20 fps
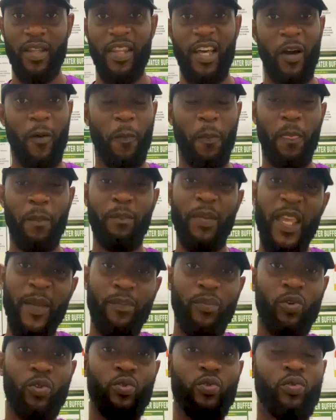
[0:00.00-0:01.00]
Now,
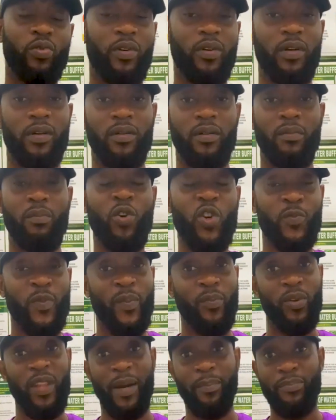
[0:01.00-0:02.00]
most
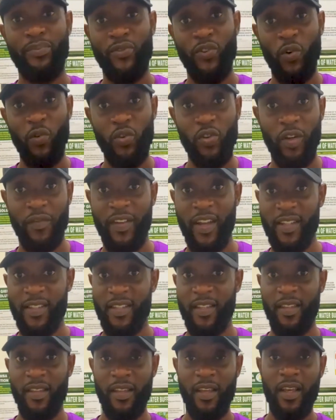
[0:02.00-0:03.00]
people are prone of
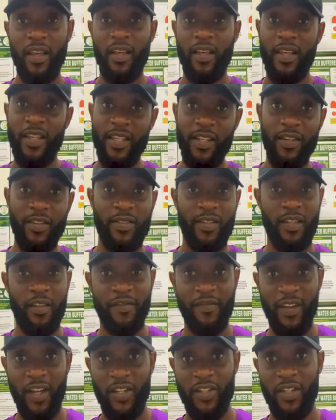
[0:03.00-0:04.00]
getting yeast
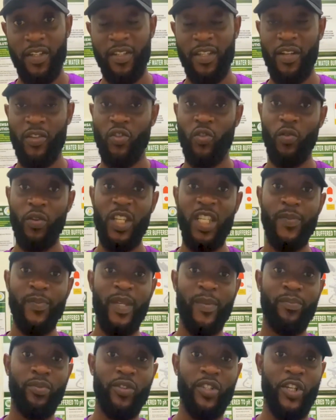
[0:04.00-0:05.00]
infections, and so these
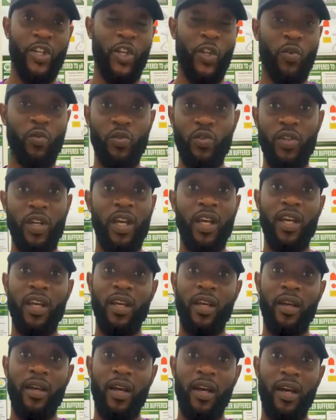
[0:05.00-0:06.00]
people include
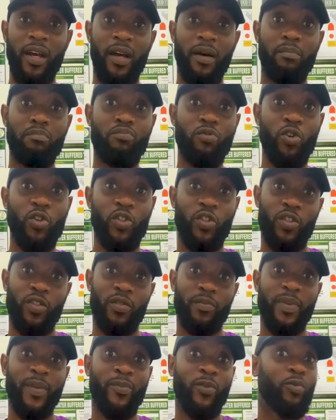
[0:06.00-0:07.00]

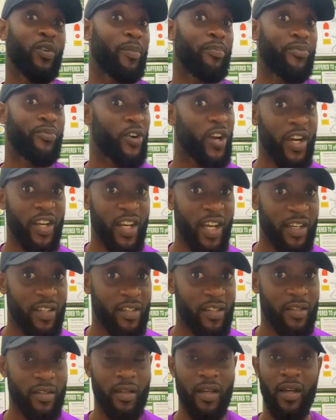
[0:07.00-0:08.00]
most people who are
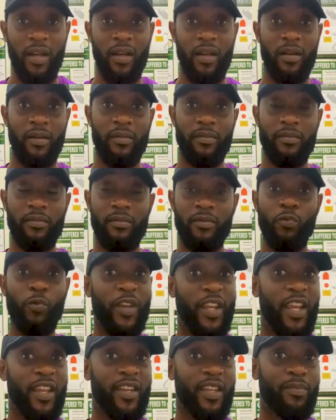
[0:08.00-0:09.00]
pregnant,
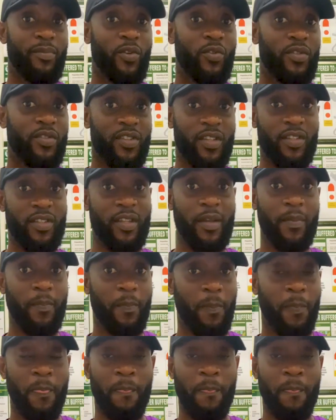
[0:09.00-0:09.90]
weakened immune system,